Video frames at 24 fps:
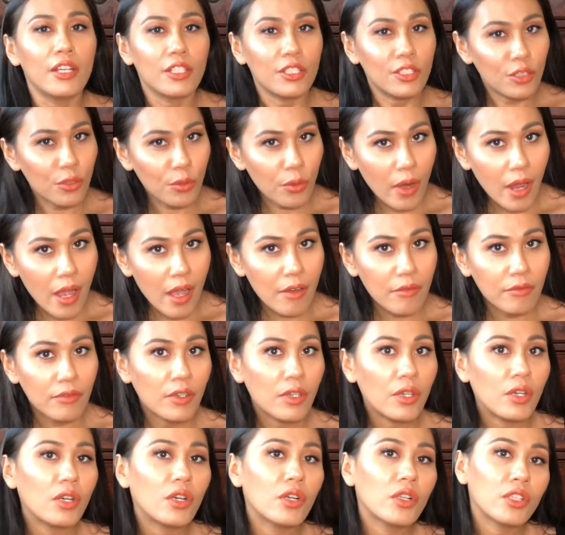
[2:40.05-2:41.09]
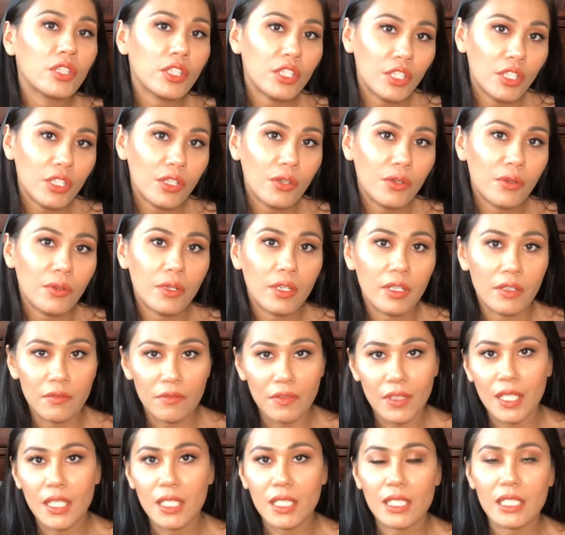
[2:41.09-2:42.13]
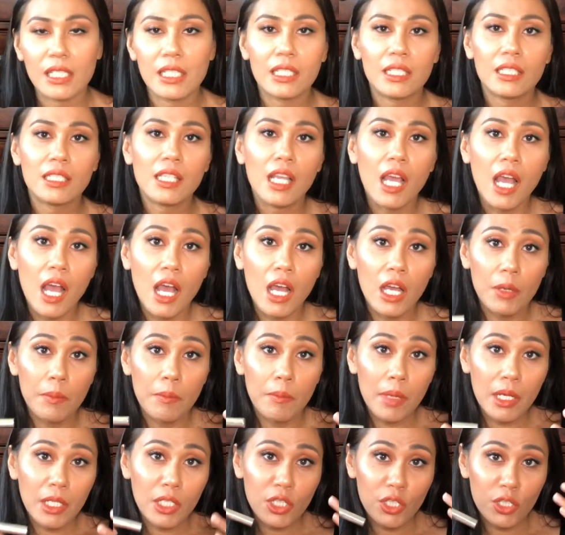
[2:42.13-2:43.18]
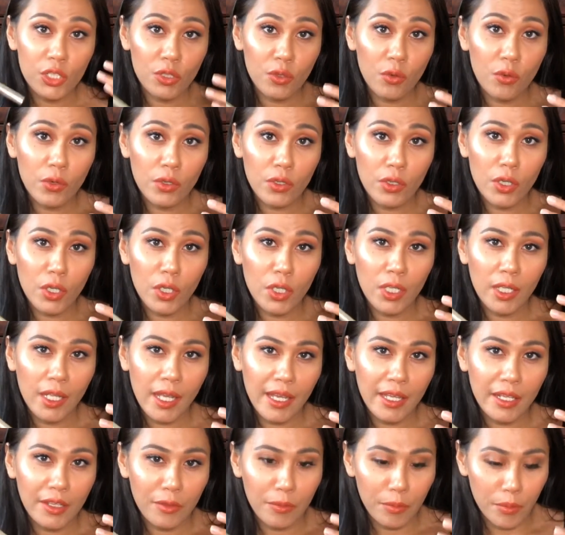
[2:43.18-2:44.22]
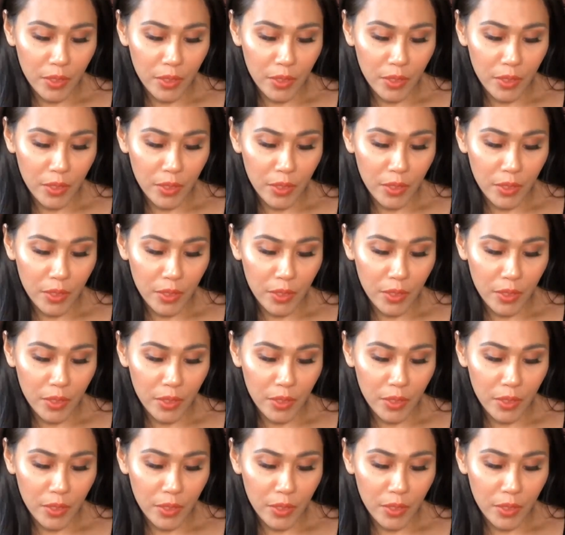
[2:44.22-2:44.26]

travel, you know, convenience, much shorter, lighter